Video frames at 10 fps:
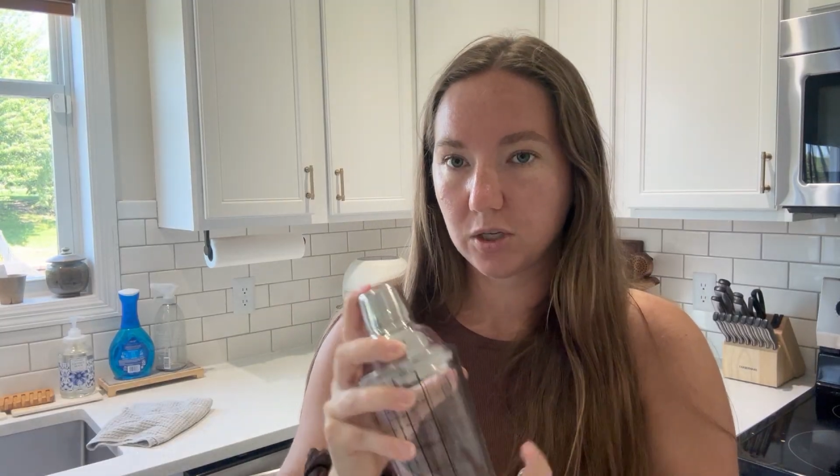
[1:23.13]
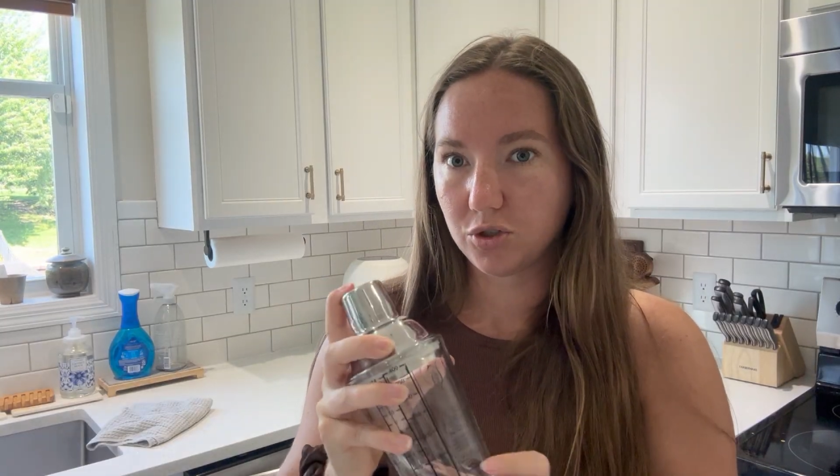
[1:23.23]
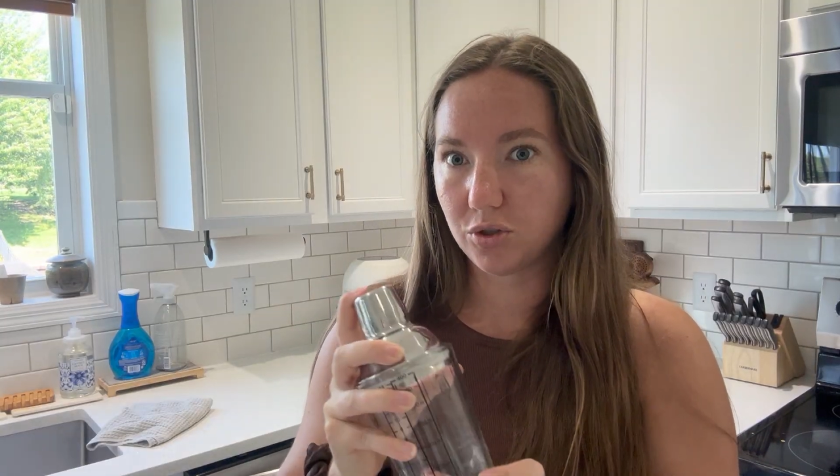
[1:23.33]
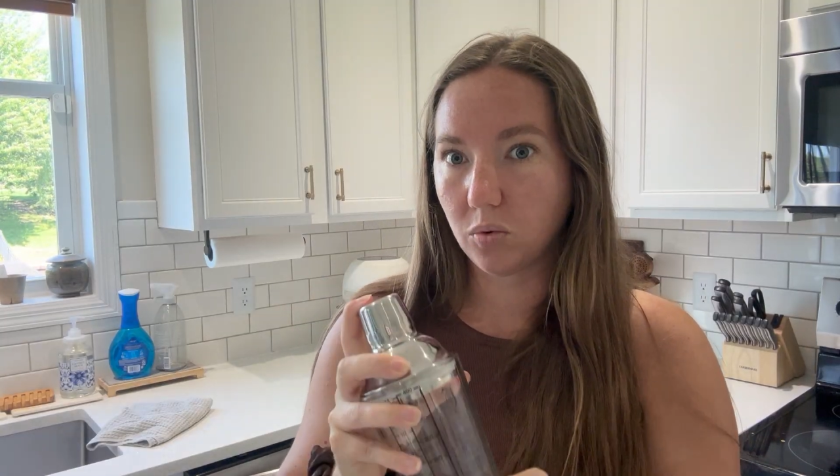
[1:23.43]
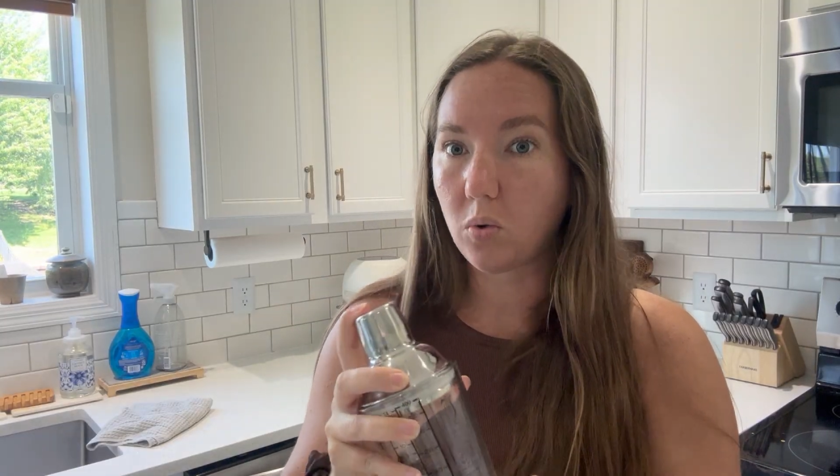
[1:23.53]

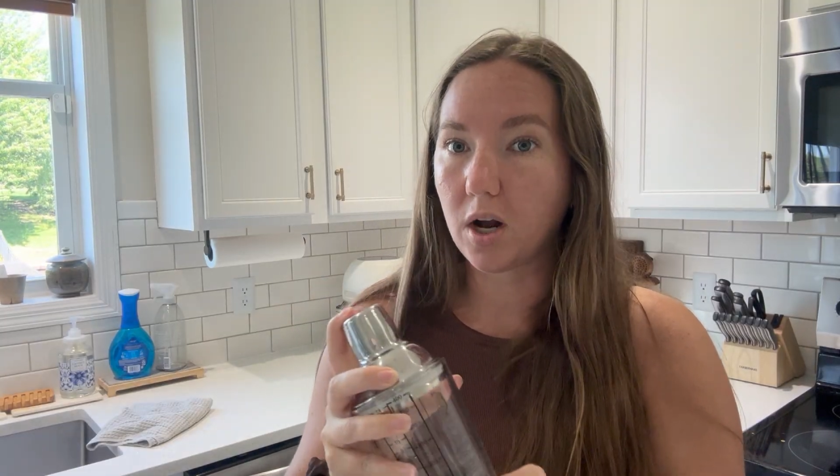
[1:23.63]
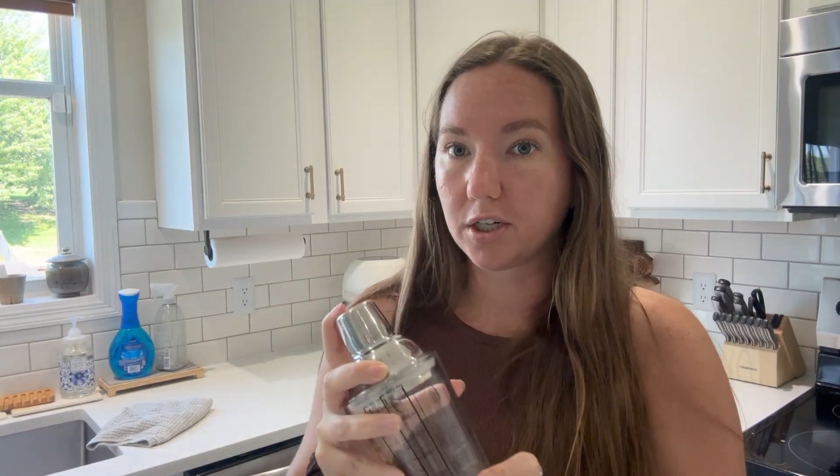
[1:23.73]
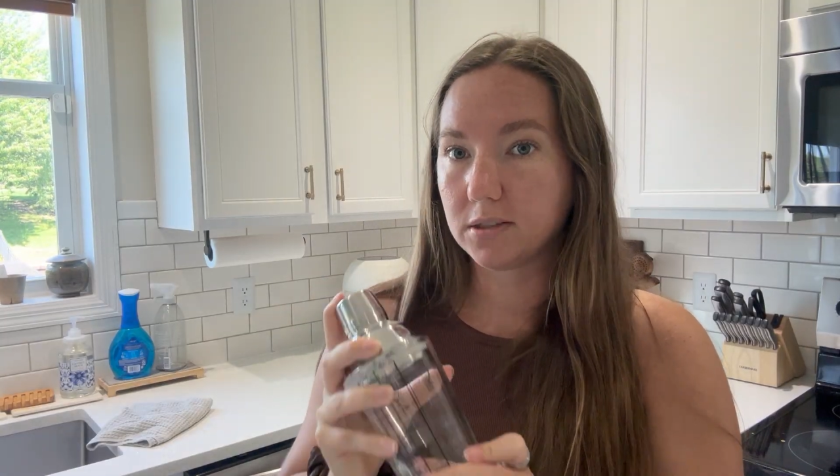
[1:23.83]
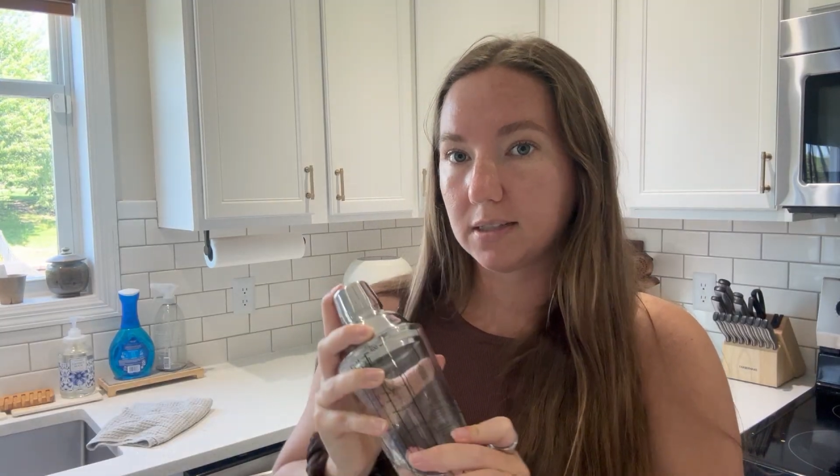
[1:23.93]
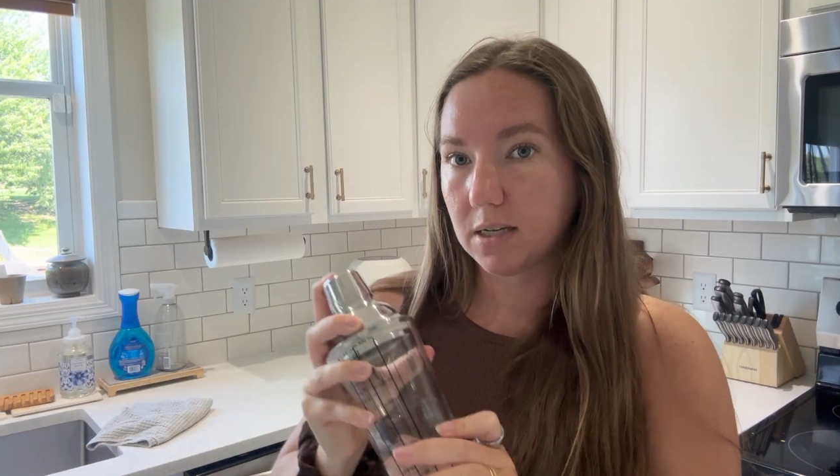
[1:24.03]
do the
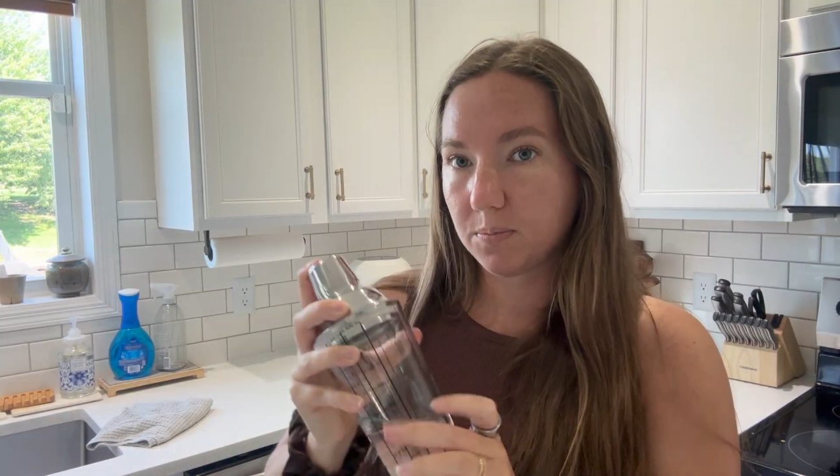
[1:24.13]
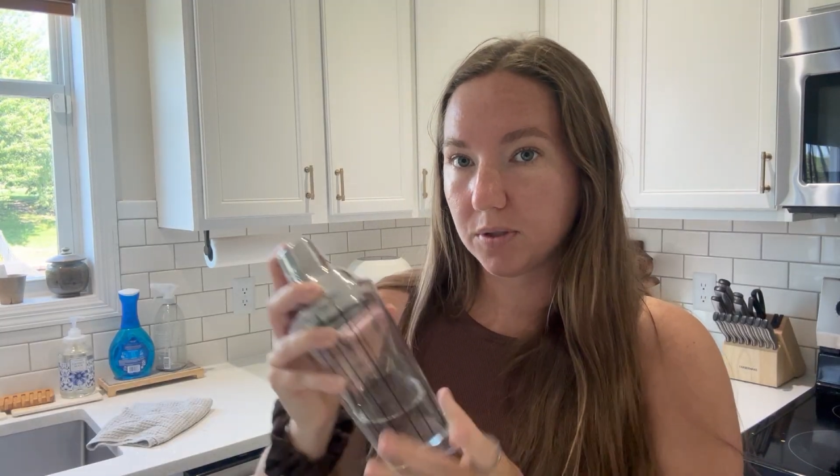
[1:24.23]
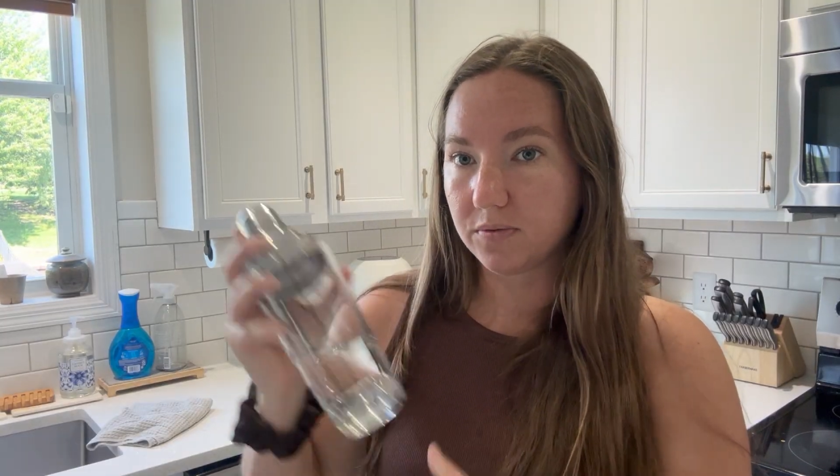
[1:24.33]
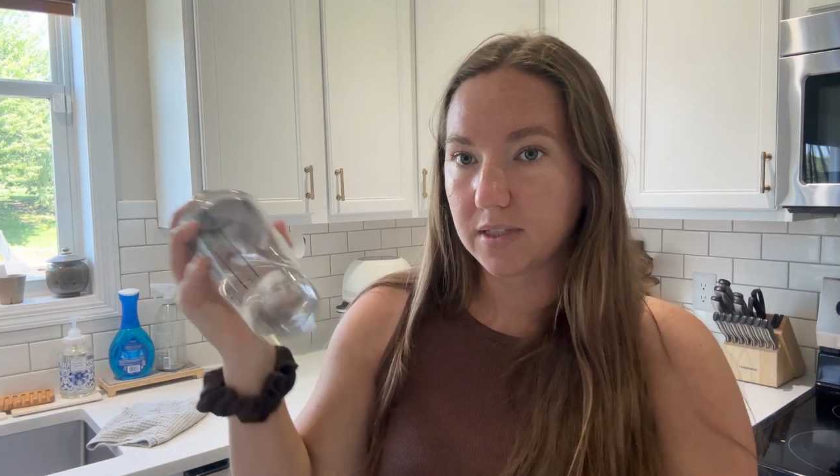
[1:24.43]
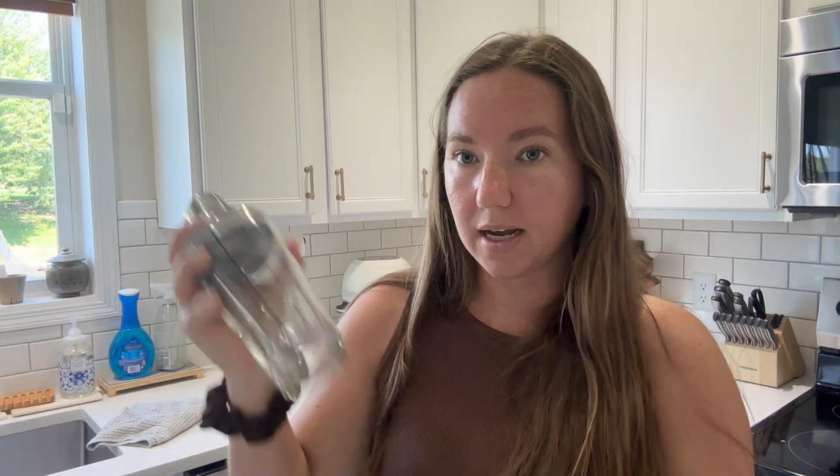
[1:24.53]
water leak
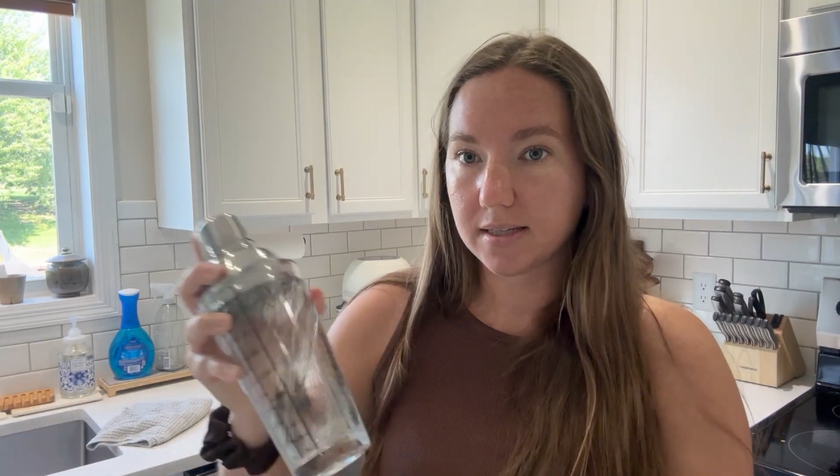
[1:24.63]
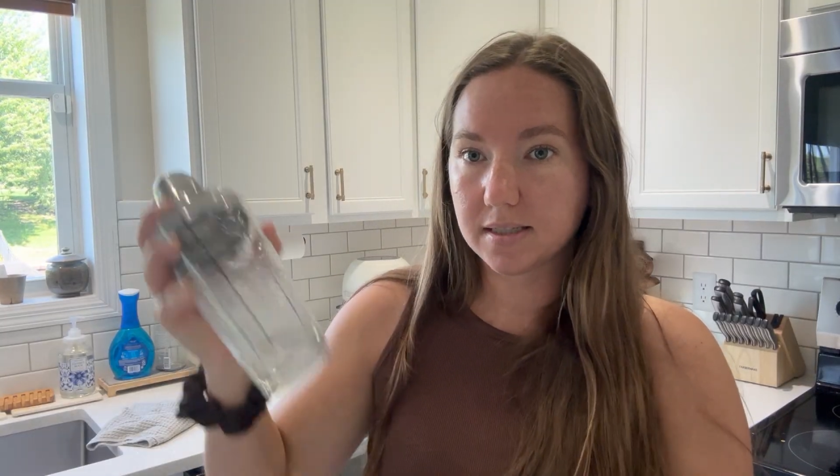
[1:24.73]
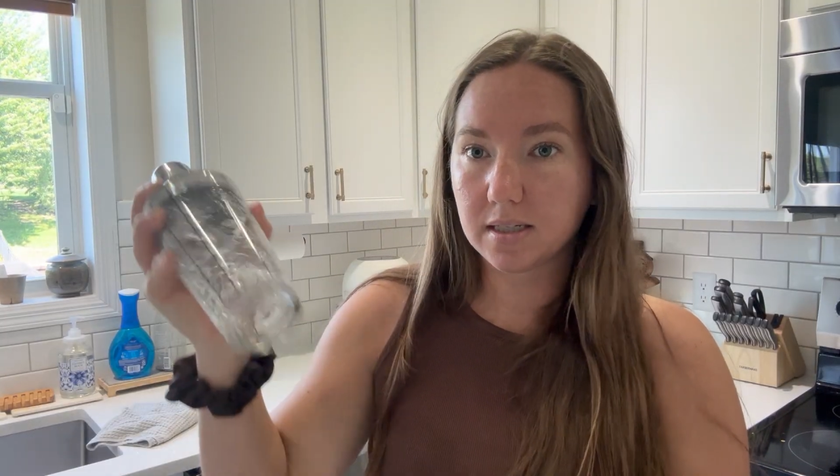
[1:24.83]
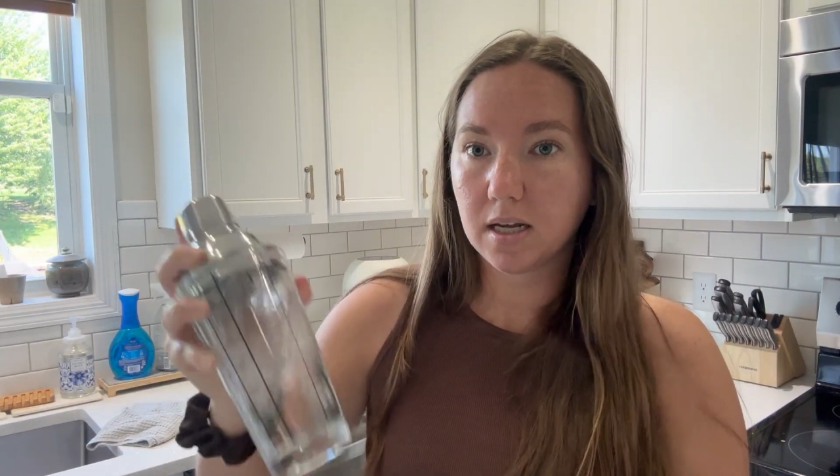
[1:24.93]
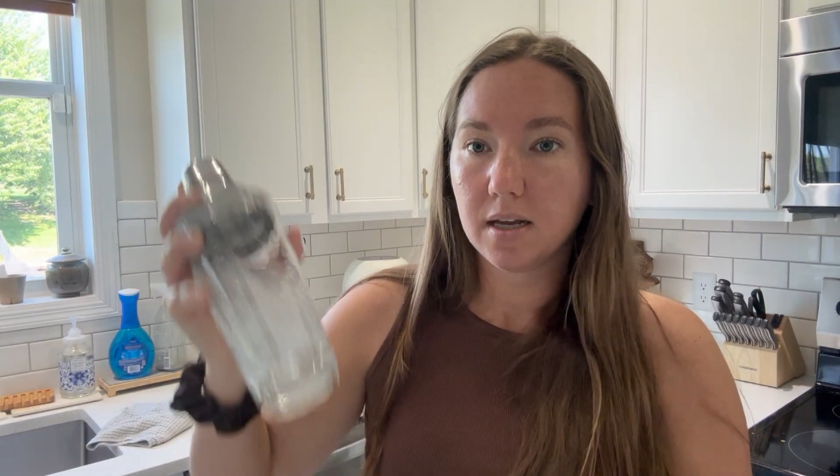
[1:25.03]
proof
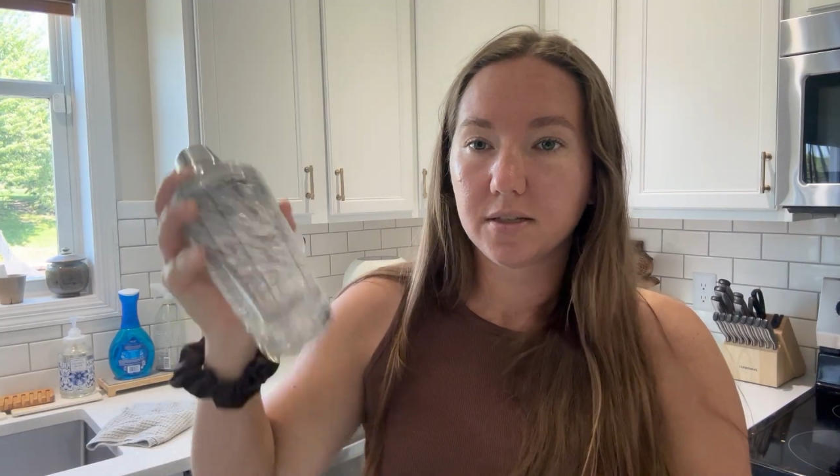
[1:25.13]
test.